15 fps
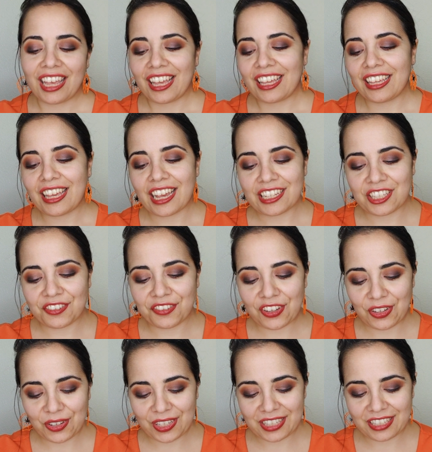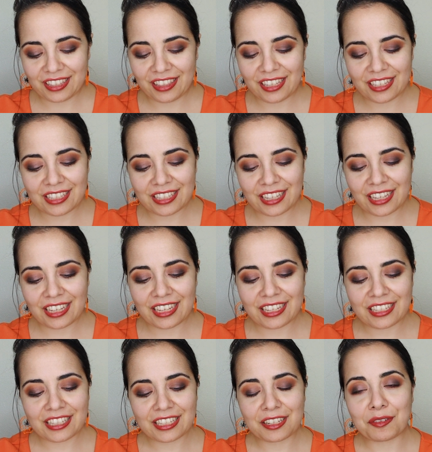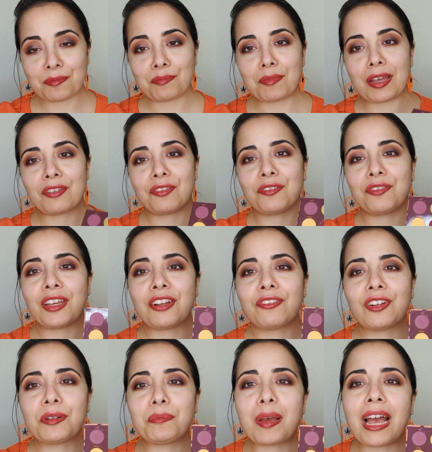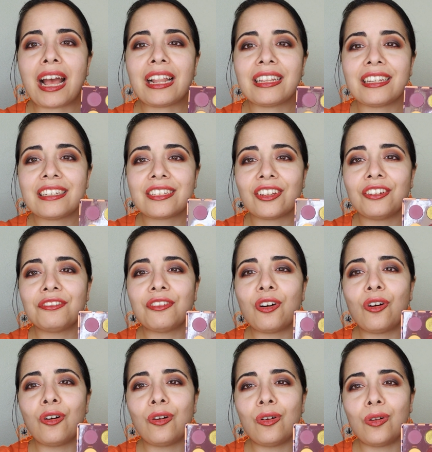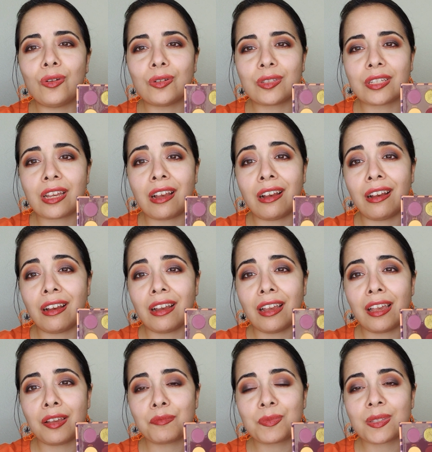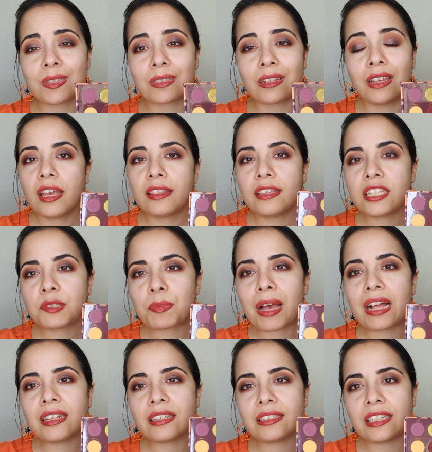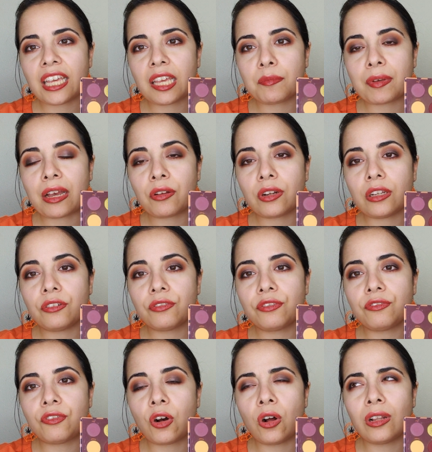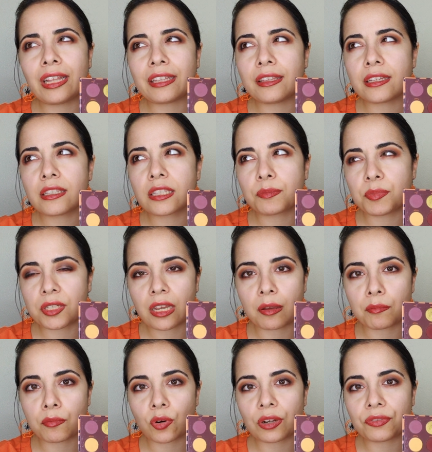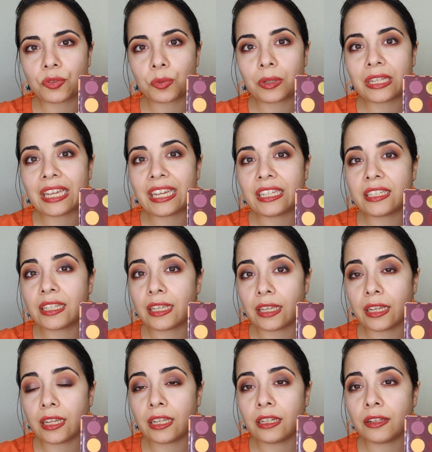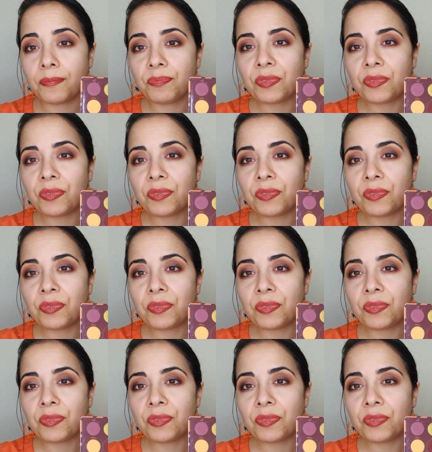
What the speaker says: Yes, folks, this is my favorite palette of all times. This palette came out in fall, I think September of 2018.